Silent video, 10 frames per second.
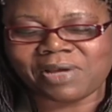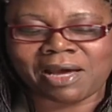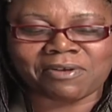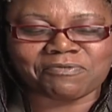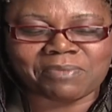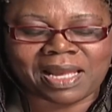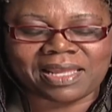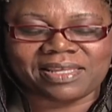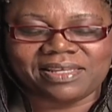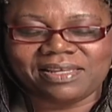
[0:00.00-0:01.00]
out of my
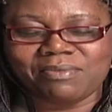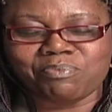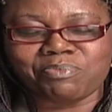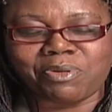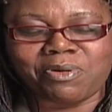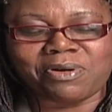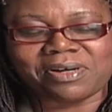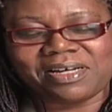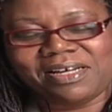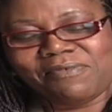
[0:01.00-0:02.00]

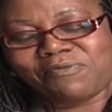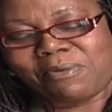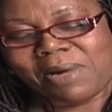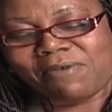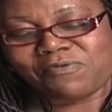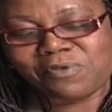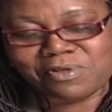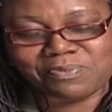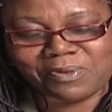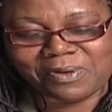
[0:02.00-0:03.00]
book for my
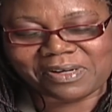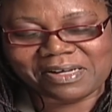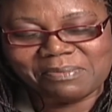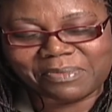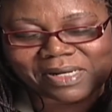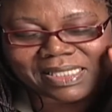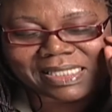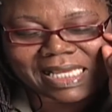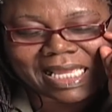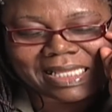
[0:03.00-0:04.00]
fourth book, but
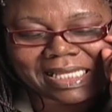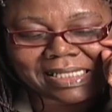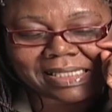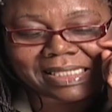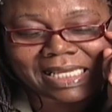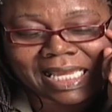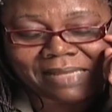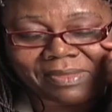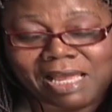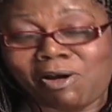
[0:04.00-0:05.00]
and this
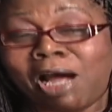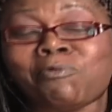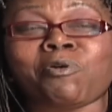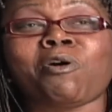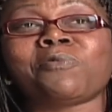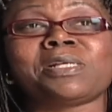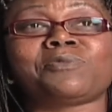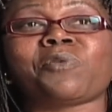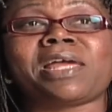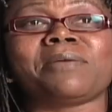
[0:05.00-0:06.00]
and I will
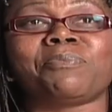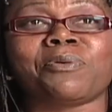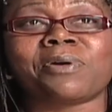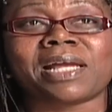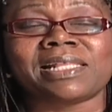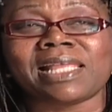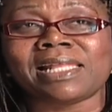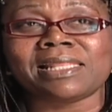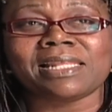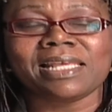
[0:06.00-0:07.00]
always write a book and
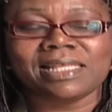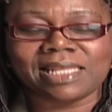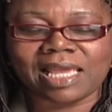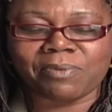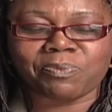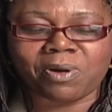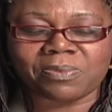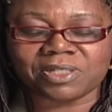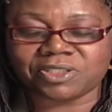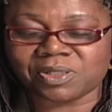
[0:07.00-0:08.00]
then the
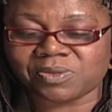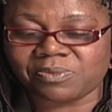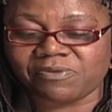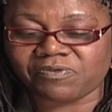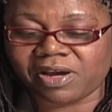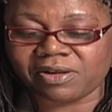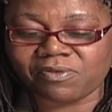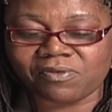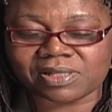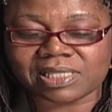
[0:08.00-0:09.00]
publishers will be fighting
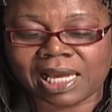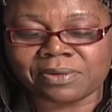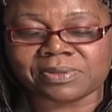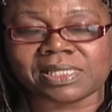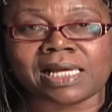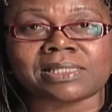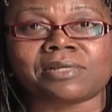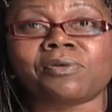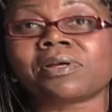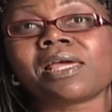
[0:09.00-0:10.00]
over titles and I
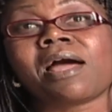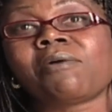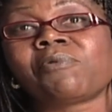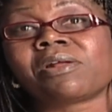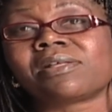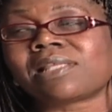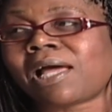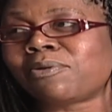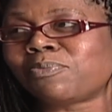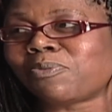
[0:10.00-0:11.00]
say okay I read a
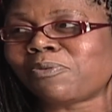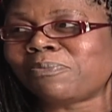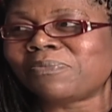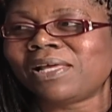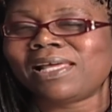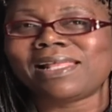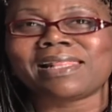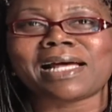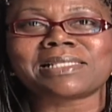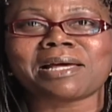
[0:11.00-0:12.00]
title poem and
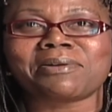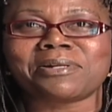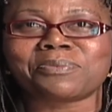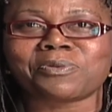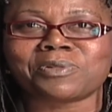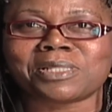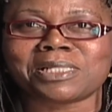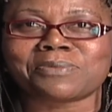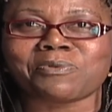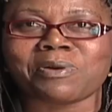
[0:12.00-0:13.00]
that's how this,
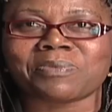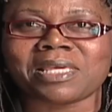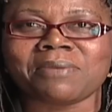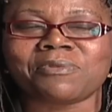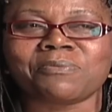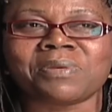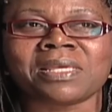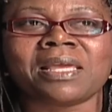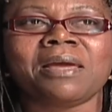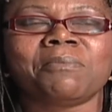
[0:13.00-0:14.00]
this poem came to
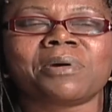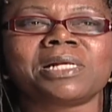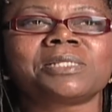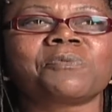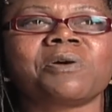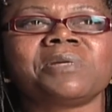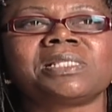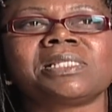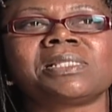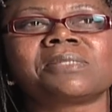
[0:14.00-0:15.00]
be. Mm. But this poem
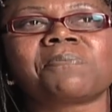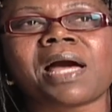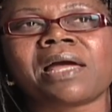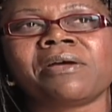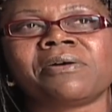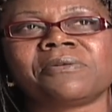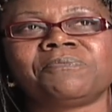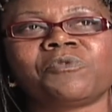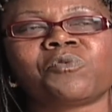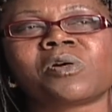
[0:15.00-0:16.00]
is inspired
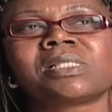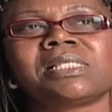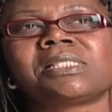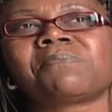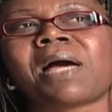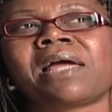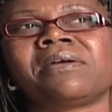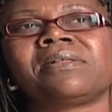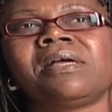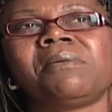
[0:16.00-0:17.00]
was
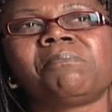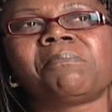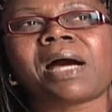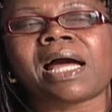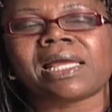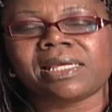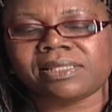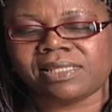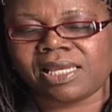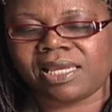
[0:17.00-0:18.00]
inspired by
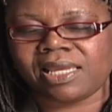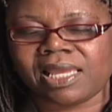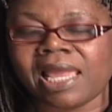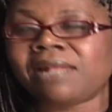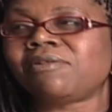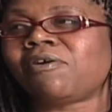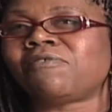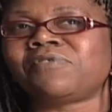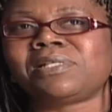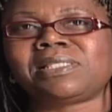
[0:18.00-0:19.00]
the end
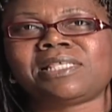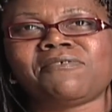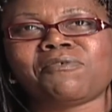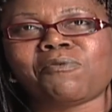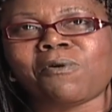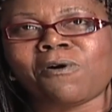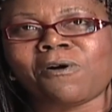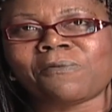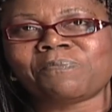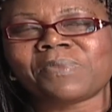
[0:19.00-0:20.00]
of the Civil
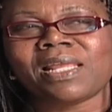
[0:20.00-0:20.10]
War. Mm.